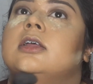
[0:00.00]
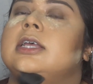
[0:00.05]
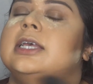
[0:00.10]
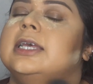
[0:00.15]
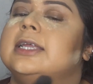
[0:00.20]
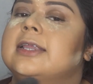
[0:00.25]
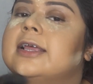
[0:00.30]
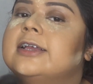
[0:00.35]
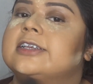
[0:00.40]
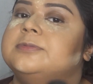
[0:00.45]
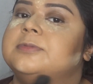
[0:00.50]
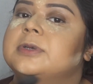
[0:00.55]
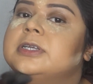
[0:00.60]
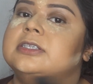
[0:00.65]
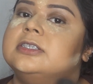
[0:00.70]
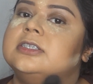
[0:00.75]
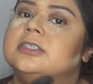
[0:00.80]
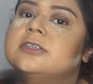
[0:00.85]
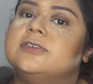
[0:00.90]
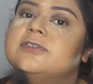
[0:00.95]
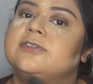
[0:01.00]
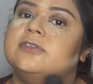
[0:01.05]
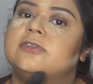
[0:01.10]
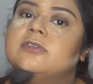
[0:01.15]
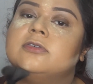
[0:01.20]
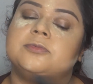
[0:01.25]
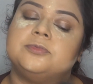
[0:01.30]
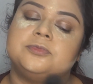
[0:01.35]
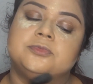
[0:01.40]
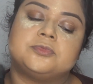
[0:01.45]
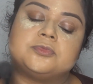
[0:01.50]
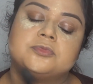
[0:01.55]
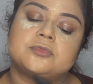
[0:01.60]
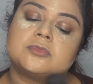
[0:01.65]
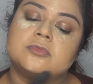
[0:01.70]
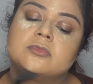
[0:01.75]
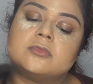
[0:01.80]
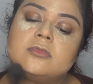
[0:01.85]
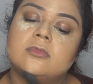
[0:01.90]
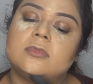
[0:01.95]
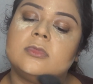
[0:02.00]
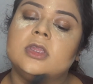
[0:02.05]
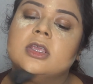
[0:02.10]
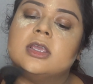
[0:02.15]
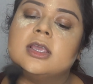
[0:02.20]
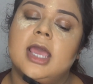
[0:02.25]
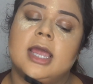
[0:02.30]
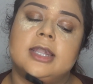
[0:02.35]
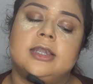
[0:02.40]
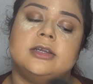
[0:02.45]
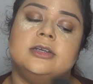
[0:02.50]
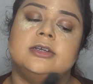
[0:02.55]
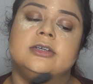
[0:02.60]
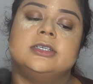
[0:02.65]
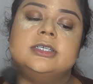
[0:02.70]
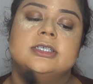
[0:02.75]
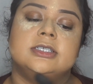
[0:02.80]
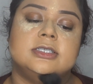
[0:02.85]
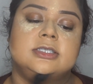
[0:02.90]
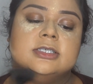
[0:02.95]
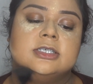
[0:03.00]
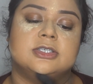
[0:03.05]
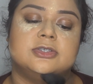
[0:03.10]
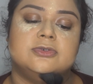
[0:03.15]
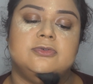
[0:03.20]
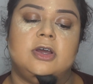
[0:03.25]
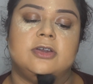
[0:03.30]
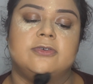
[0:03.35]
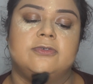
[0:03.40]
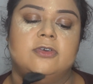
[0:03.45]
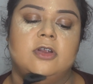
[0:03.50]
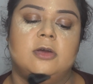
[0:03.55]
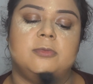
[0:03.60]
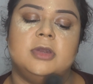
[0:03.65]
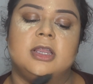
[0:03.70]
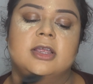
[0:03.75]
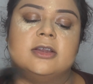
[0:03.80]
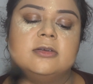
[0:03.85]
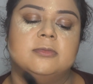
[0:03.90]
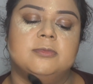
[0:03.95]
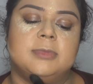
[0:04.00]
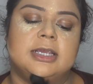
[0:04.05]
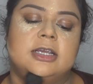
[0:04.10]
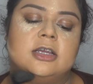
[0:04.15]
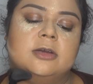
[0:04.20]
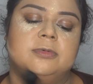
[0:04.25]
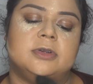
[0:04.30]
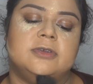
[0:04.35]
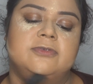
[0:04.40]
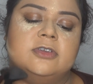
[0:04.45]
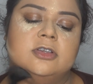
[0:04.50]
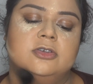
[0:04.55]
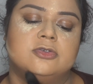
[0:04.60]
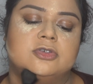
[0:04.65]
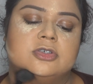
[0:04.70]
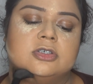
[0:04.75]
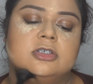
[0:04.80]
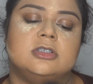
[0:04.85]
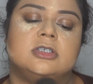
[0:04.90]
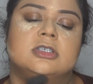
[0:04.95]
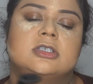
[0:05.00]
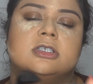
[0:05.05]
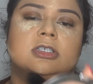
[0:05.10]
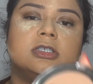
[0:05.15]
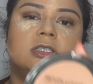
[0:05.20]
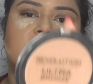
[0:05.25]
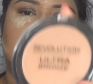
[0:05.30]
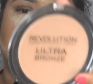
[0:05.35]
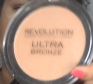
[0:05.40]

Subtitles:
inexpensive category is this one from Makeup Revolution. This is the